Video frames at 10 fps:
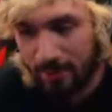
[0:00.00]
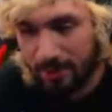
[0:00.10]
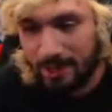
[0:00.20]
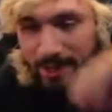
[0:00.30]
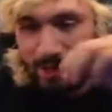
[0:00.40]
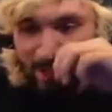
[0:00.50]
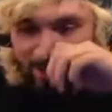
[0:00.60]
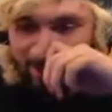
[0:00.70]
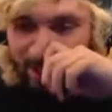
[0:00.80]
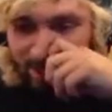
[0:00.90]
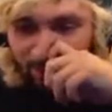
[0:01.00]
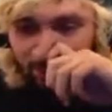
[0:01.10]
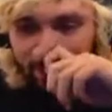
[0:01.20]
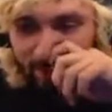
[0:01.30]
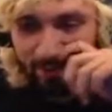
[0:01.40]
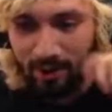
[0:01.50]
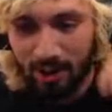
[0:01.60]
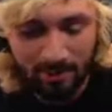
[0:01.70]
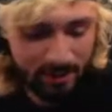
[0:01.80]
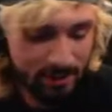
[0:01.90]
a hashtag giveaway on the
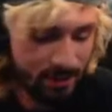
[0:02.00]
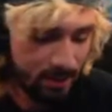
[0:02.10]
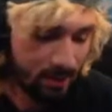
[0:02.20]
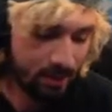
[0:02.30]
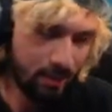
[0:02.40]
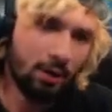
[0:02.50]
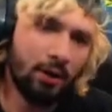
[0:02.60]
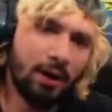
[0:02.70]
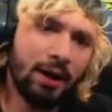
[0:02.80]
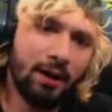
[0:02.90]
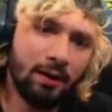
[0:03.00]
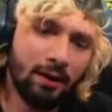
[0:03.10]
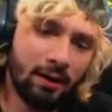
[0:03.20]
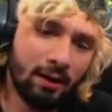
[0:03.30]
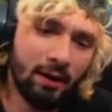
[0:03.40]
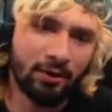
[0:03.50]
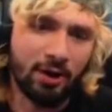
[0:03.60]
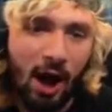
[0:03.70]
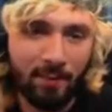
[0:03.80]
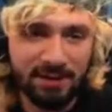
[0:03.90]
comments. Oh, yeah, huh? On the
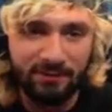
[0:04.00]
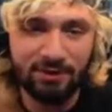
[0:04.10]
comments of the